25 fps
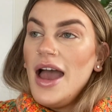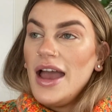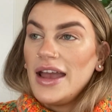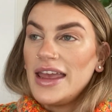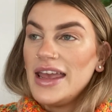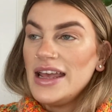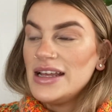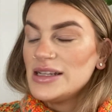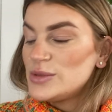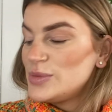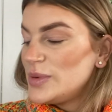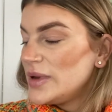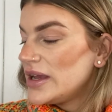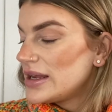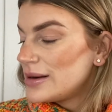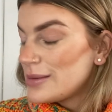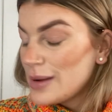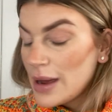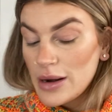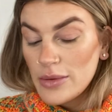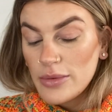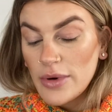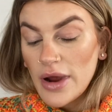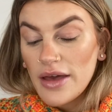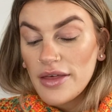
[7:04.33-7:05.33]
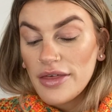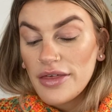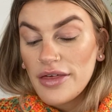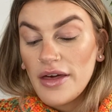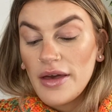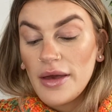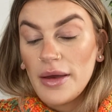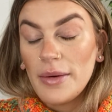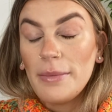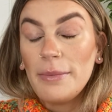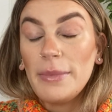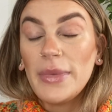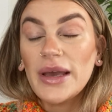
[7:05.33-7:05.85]
can't speak and I'm out of breath.
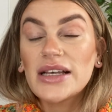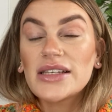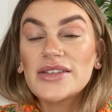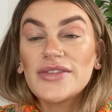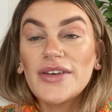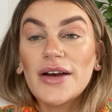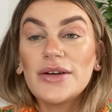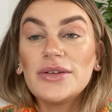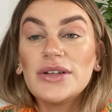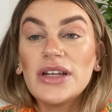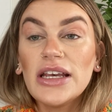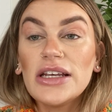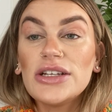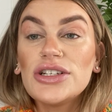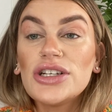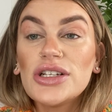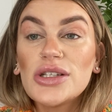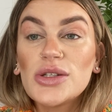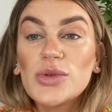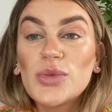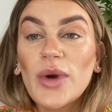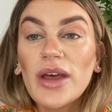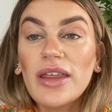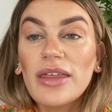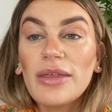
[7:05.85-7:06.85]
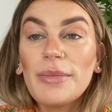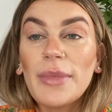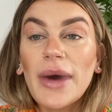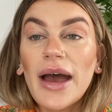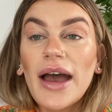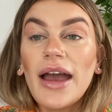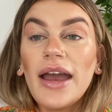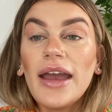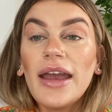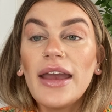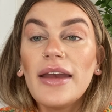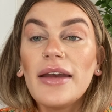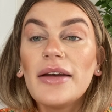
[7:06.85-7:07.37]
Mix foundations with
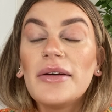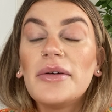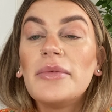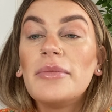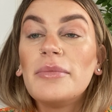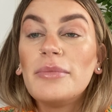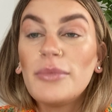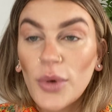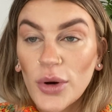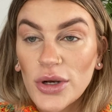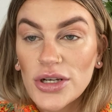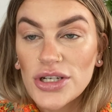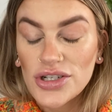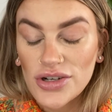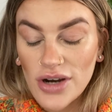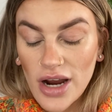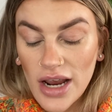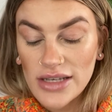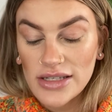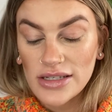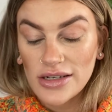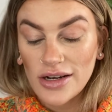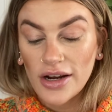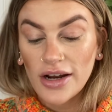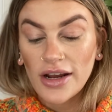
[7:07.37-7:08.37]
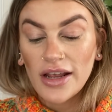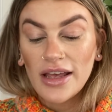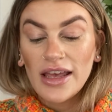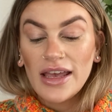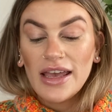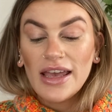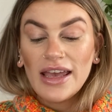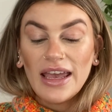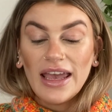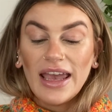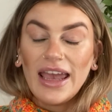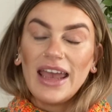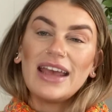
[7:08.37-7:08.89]
my moisturizer.
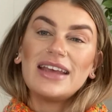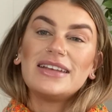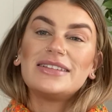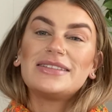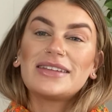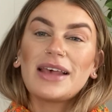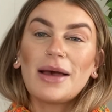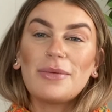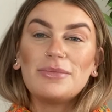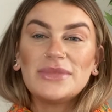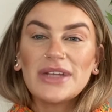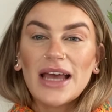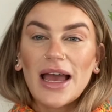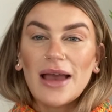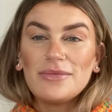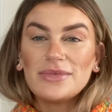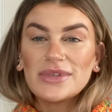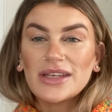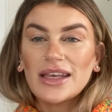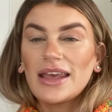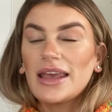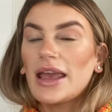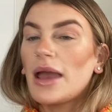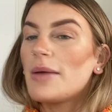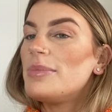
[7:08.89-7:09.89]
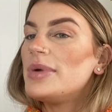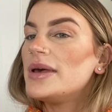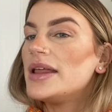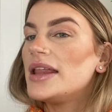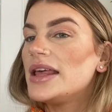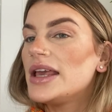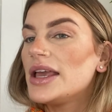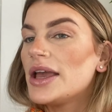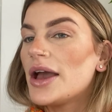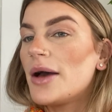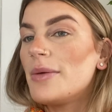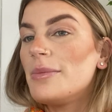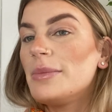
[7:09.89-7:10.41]
It sometimes can get
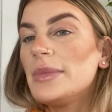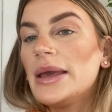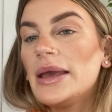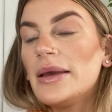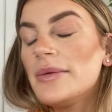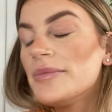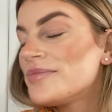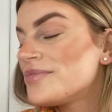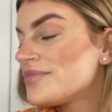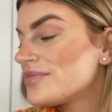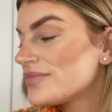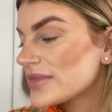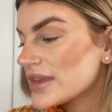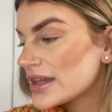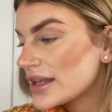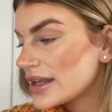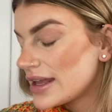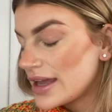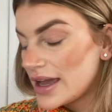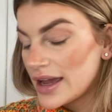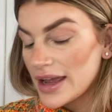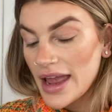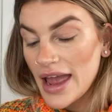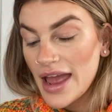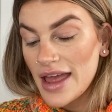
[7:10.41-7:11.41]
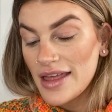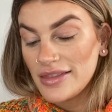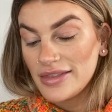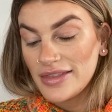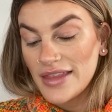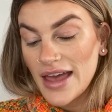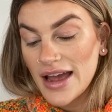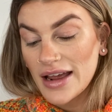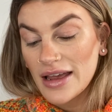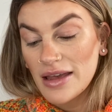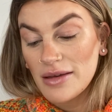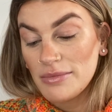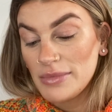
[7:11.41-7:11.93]
pilly on me. Again,
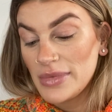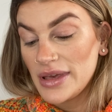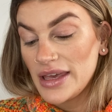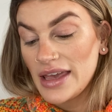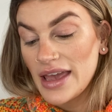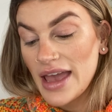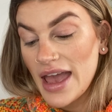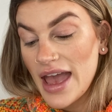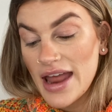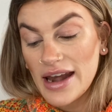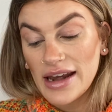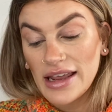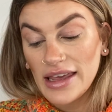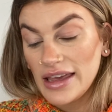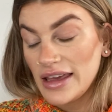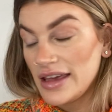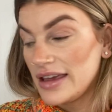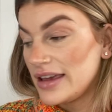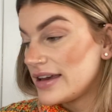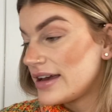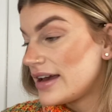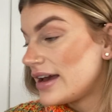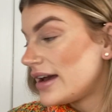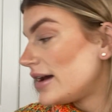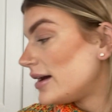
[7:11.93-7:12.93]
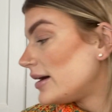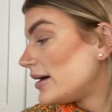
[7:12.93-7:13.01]
that can be any,